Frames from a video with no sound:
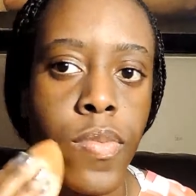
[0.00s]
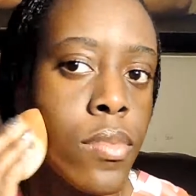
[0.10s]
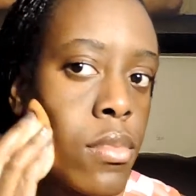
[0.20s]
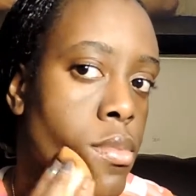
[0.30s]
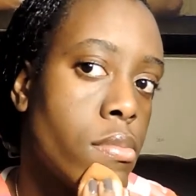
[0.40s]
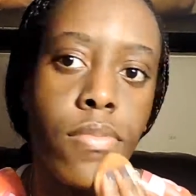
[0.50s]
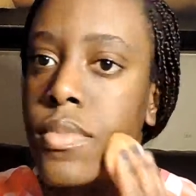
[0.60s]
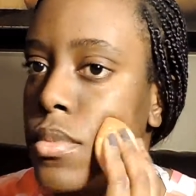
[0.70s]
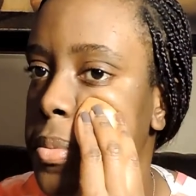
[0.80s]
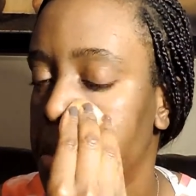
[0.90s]
this
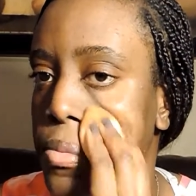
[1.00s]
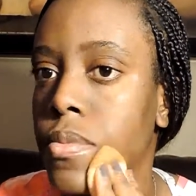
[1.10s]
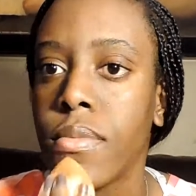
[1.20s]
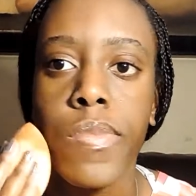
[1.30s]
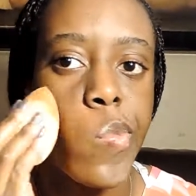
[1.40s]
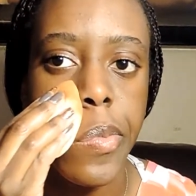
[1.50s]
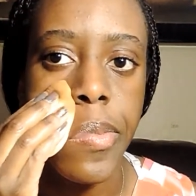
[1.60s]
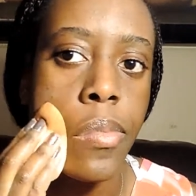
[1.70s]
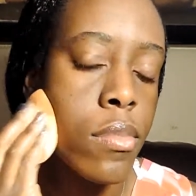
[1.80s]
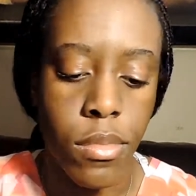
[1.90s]
with a Real
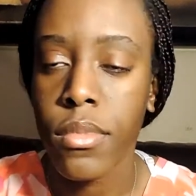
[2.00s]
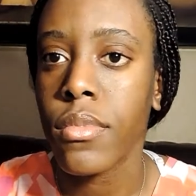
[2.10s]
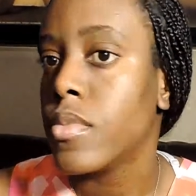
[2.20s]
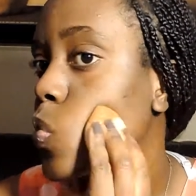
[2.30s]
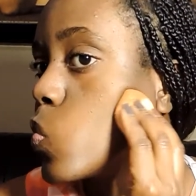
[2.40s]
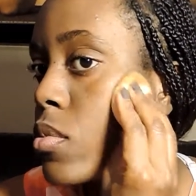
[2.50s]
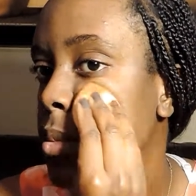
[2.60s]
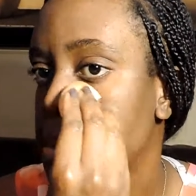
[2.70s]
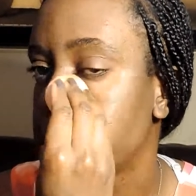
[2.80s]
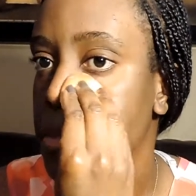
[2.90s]
Technique sponge.
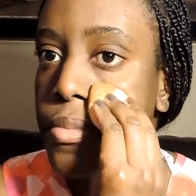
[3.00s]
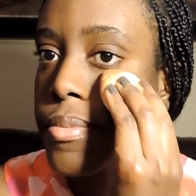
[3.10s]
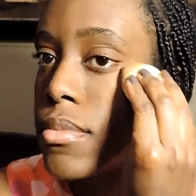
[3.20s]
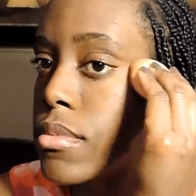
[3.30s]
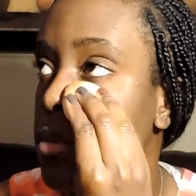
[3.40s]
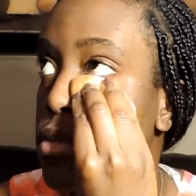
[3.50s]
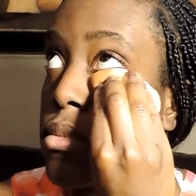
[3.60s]
I use this